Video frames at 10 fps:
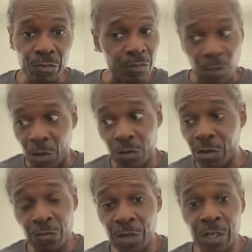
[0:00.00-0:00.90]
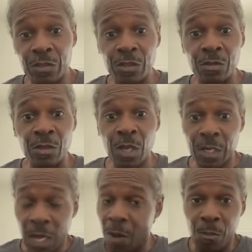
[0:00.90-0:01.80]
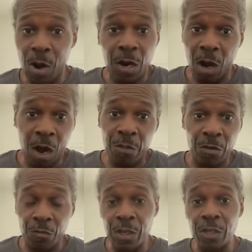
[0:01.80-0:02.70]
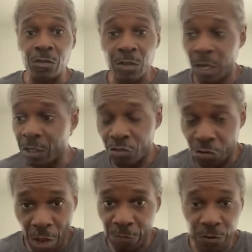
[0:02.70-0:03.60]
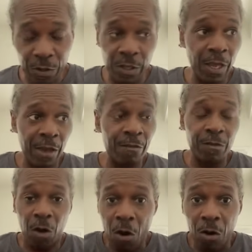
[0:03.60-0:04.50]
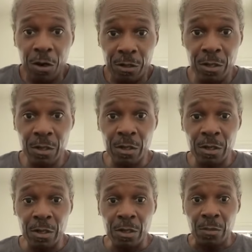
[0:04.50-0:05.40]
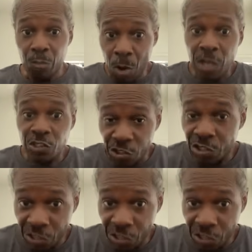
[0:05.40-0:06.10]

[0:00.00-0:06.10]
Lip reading: You know your reasons. Now, among other reasons, I could definitely have gone much